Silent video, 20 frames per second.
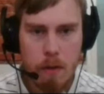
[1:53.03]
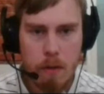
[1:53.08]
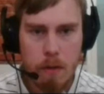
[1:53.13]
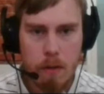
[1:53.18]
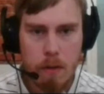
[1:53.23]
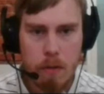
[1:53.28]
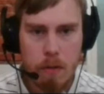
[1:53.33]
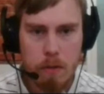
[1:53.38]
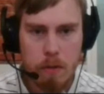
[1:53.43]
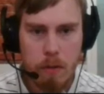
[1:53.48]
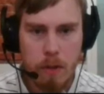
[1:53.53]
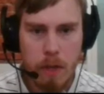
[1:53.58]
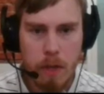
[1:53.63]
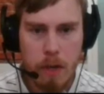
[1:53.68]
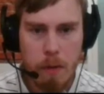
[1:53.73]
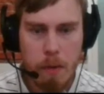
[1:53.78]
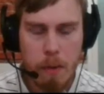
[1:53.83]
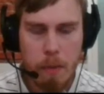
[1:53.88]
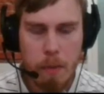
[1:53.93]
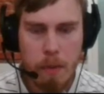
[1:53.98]
So here
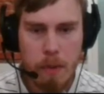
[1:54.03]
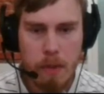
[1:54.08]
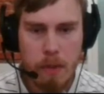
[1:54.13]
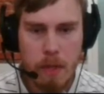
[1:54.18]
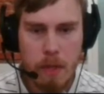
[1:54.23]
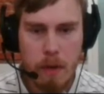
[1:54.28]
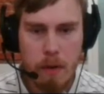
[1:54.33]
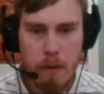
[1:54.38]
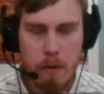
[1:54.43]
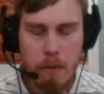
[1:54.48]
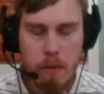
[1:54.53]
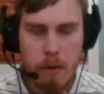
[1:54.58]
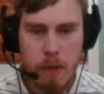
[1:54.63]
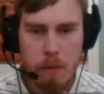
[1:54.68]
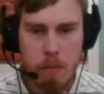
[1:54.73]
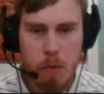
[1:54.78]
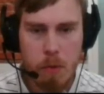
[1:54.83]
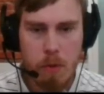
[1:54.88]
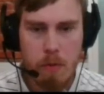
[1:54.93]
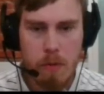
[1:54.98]
maybe the right
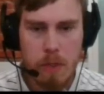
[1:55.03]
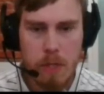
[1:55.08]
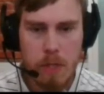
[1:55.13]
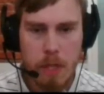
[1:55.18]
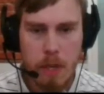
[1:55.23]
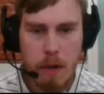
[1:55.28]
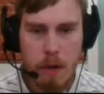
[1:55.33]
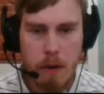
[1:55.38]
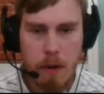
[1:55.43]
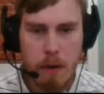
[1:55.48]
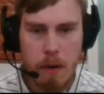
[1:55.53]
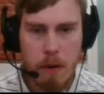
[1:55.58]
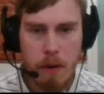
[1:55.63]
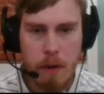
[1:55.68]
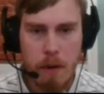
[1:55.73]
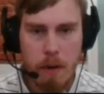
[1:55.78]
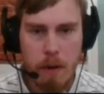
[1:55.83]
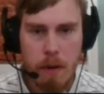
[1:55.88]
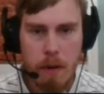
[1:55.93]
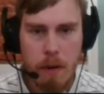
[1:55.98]
move was here.
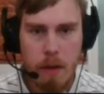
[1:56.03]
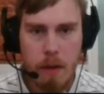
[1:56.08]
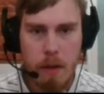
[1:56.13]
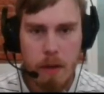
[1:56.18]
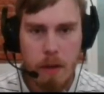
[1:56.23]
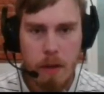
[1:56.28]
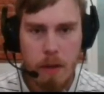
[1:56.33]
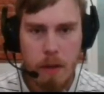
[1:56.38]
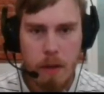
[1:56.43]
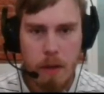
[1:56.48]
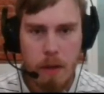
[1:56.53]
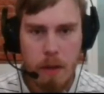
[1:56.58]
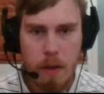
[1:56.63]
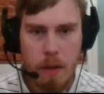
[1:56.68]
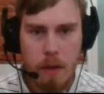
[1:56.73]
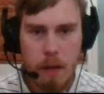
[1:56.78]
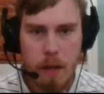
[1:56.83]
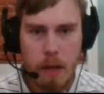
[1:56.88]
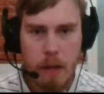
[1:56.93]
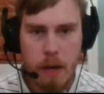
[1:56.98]

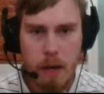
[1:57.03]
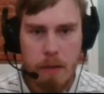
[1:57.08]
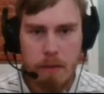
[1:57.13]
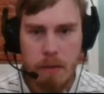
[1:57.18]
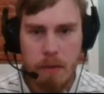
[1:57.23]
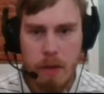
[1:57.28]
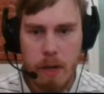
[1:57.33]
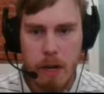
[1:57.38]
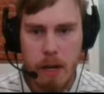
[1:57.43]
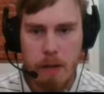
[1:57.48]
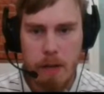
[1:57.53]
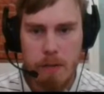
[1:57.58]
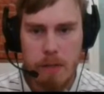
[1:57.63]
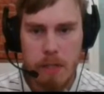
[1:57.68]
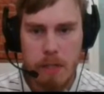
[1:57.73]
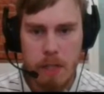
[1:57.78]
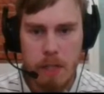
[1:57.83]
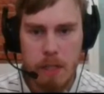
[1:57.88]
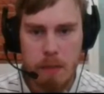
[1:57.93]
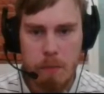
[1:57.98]
And after knight
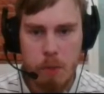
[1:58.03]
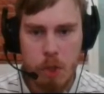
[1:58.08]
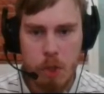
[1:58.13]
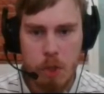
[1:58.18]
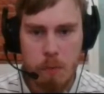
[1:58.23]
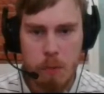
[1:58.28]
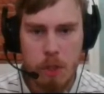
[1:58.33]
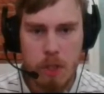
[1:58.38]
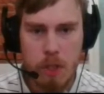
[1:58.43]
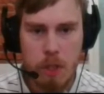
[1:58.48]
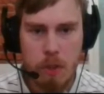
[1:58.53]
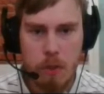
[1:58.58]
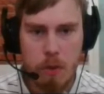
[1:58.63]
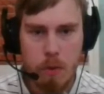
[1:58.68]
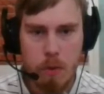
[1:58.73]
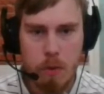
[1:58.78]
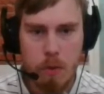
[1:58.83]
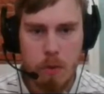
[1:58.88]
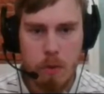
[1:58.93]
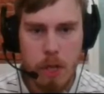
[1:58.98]
f6, bishop
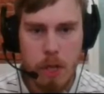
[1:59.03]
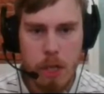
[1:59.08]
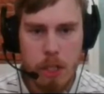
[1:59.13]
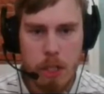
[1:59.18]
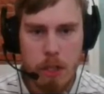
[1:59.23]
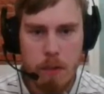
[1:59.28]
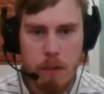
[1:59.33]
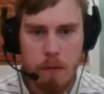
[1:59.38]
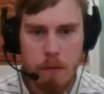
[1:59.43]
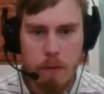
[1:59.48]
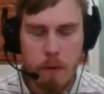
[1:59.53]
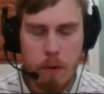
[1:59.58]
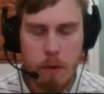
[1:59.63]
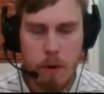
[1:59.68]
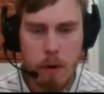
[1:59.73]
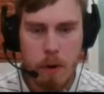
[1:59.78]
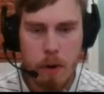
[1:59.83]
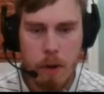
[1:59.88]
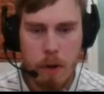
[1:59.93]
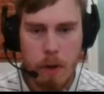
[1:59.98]
c2, knight g4,
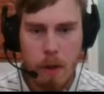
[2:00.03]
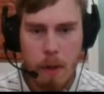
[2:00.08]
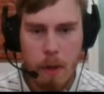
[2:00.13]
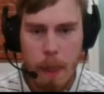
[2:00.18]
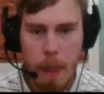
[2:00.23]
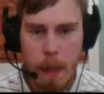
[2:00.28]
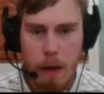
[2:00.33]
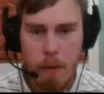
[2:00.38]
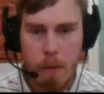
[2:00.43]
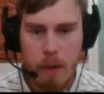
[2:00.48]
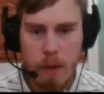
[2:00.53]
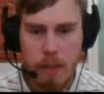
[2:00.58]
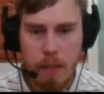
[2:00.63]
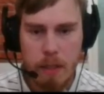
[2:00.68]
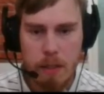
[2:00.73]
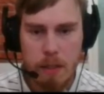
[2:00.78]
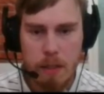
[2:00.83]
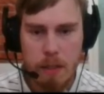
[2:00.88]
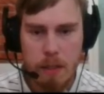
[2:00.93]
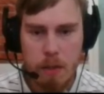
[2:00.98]
white can
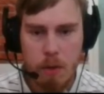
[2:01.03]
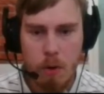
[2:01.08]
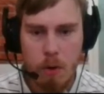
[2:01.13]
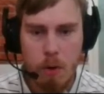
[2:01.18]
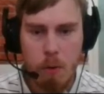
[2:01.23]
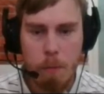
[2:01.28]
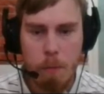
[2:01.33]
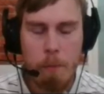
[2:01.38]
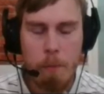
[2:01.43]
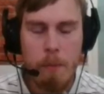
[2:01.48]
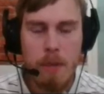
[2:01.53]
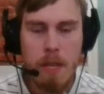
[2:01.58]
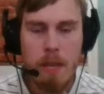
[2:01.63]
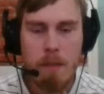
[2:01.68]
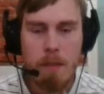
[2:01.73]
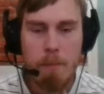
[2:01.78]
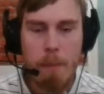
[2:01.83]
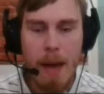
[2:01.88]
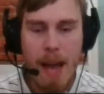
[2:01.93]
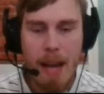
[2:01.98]
just go
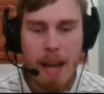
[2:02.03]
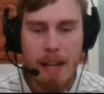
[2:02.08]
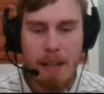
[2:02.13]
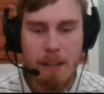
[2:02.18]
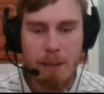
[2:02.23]
back to